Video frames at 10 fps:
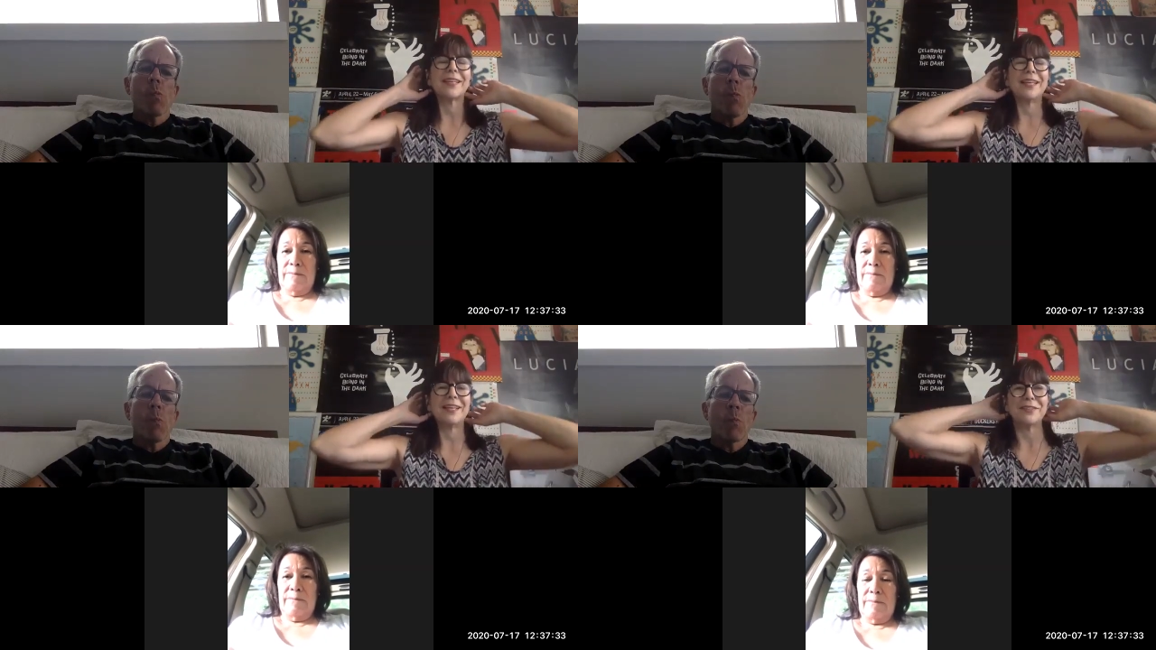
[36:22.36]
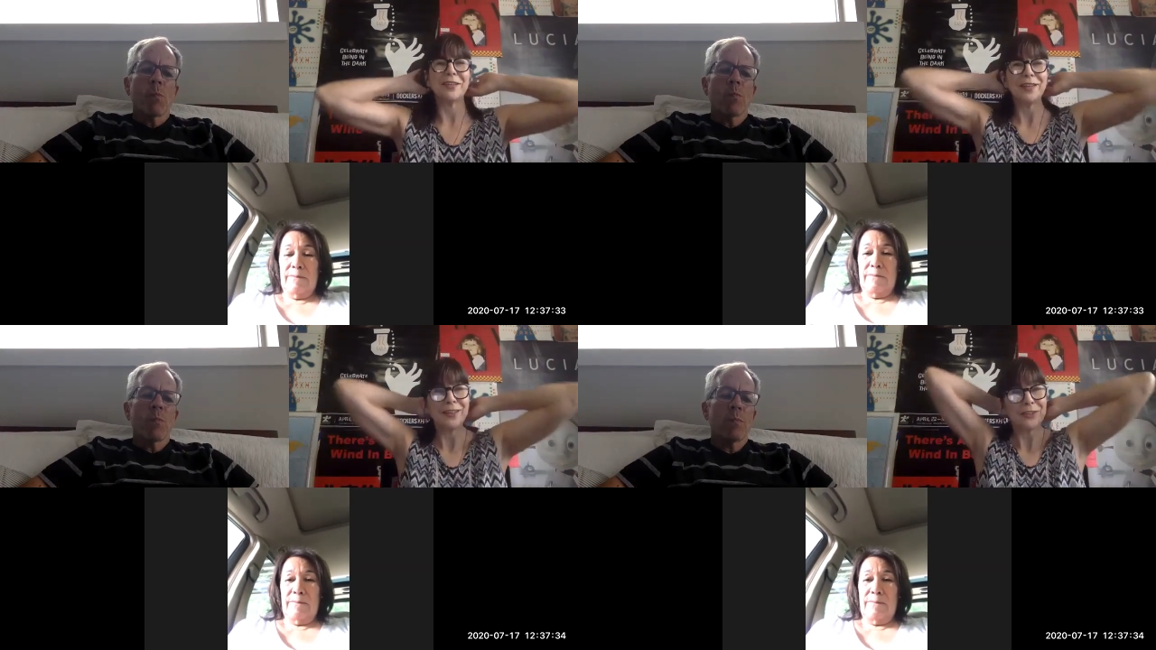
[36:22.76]

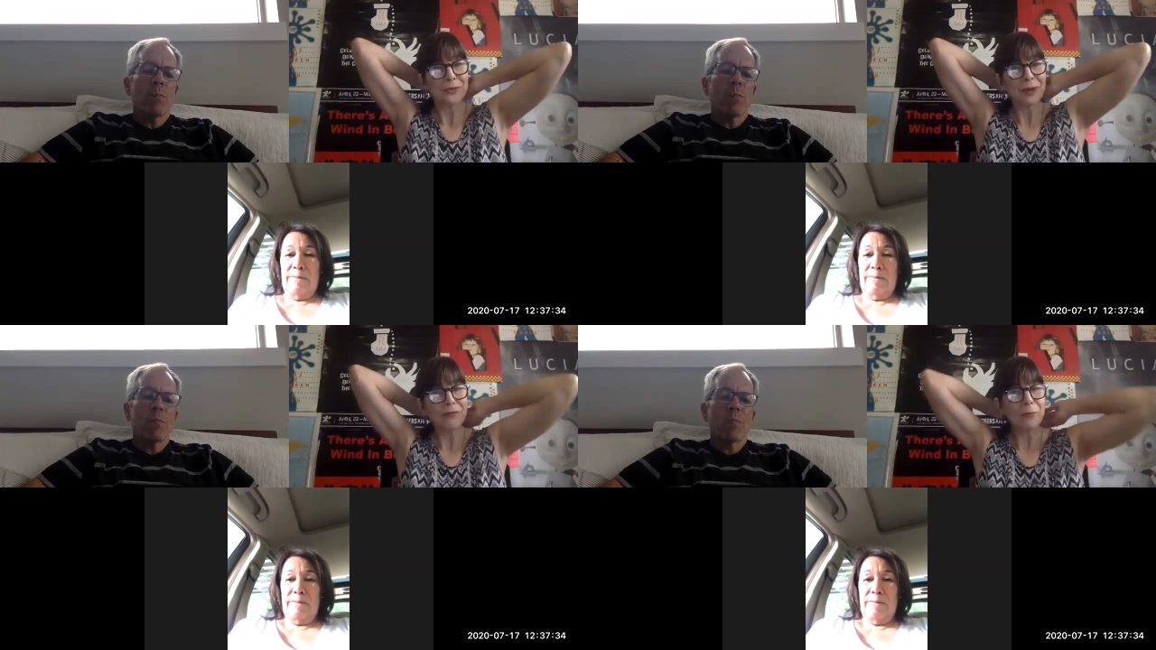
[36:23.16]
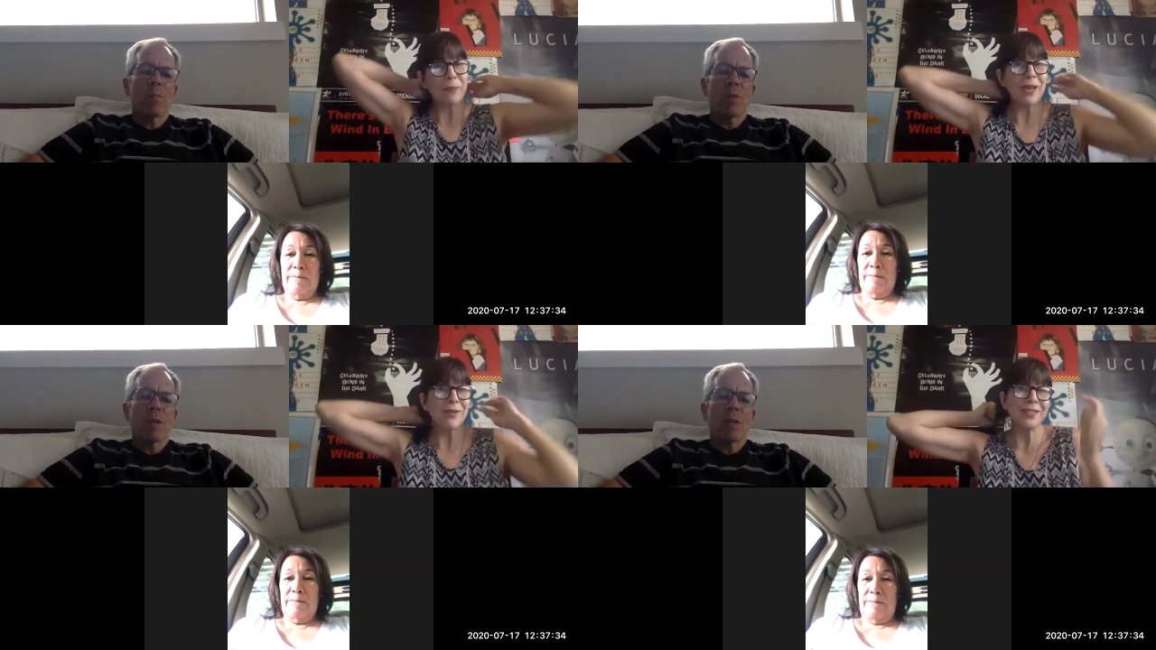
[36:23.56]
Speaker 1: it's great for
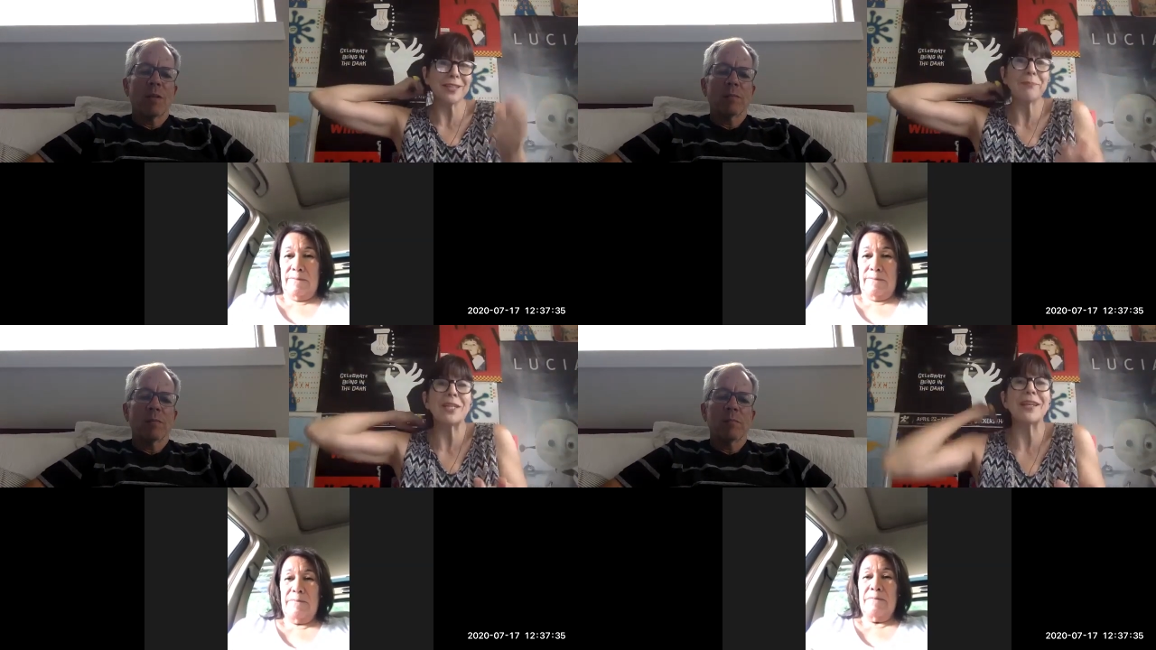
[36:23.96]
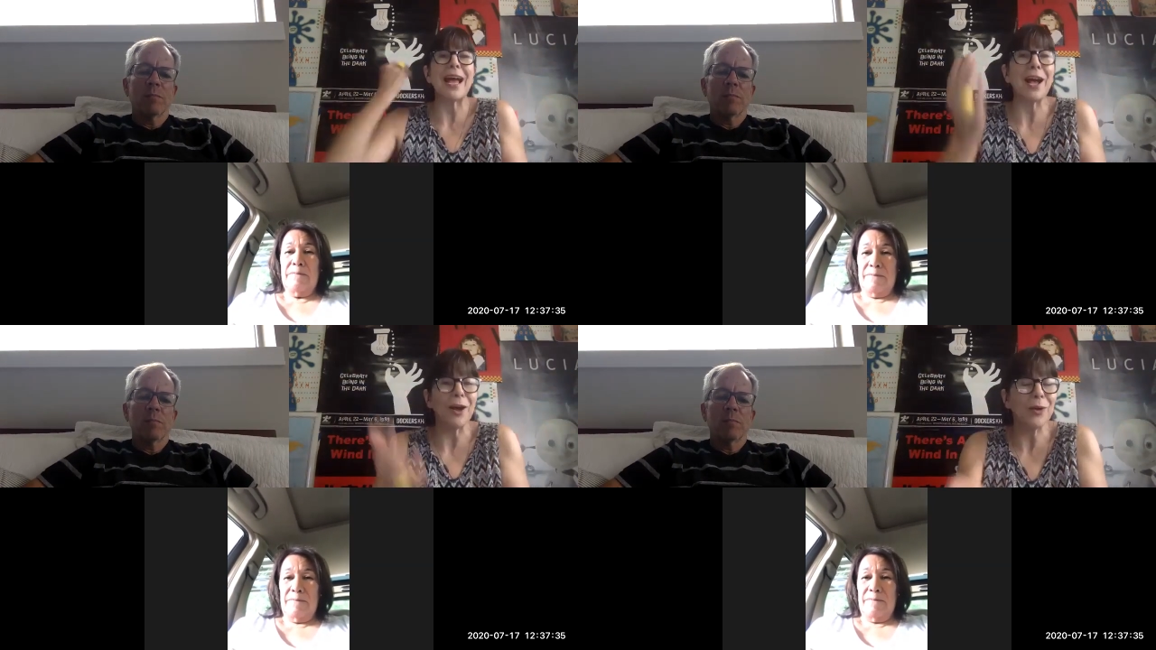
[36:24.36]
parents. I mean,
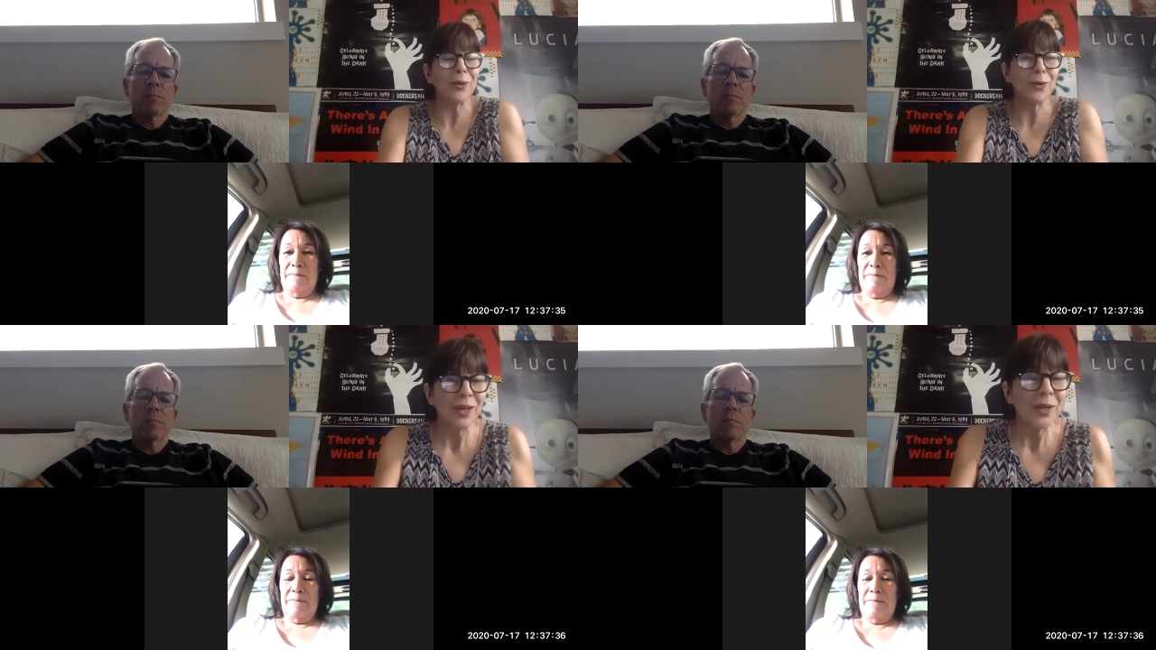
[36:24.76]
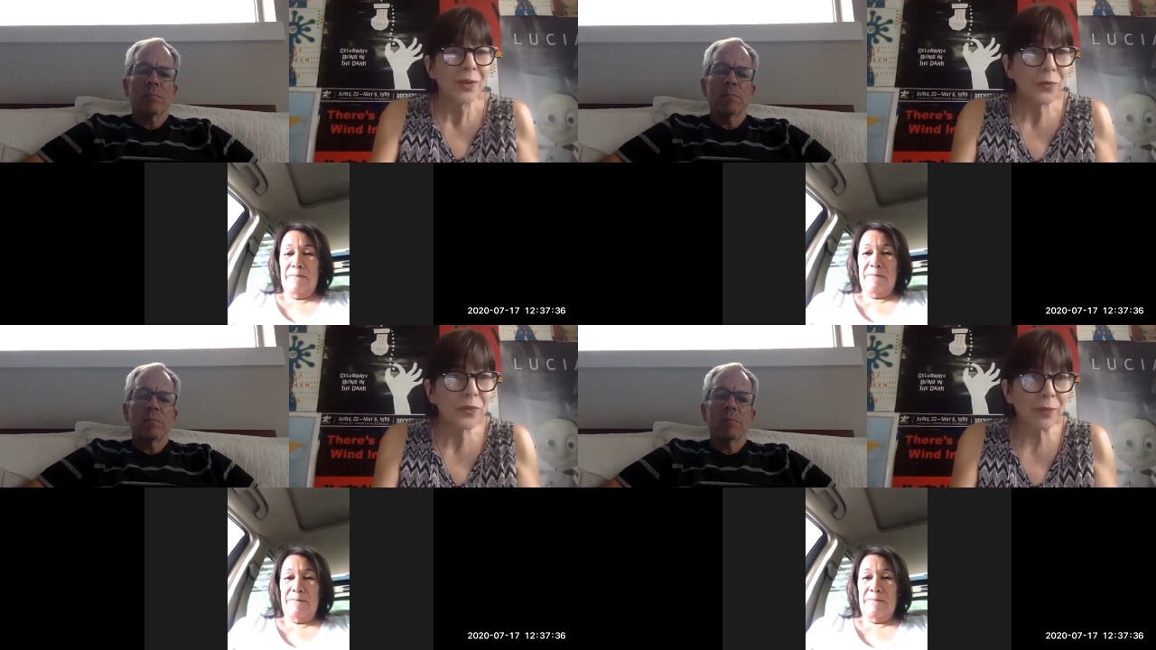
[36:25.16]
now
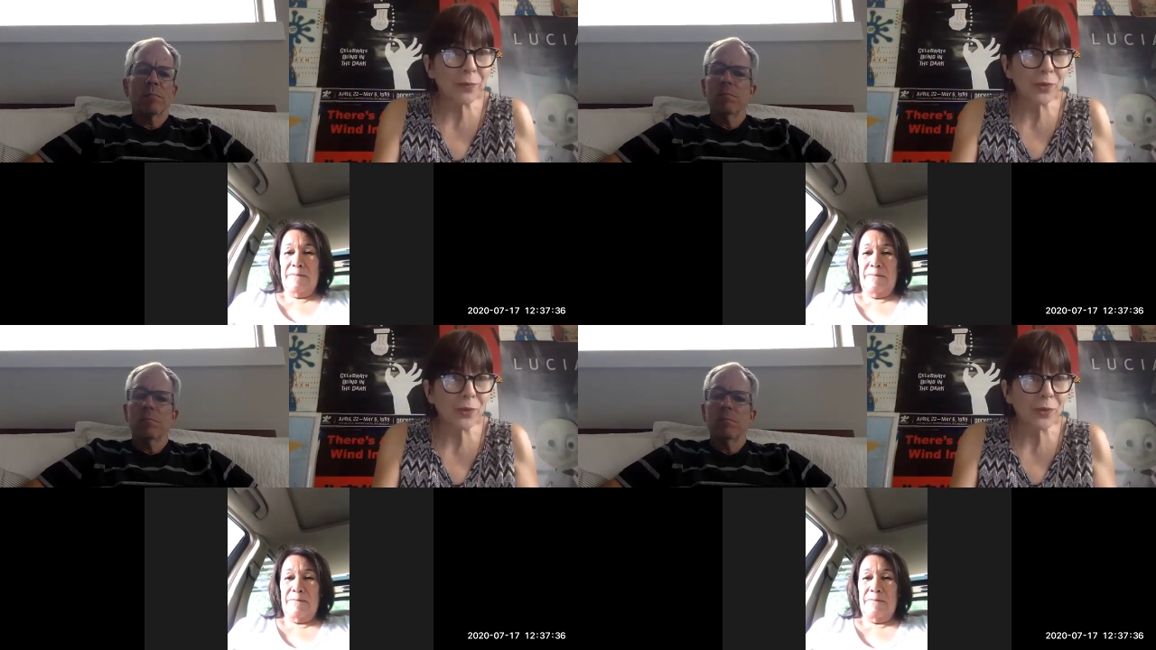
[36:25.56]
that we're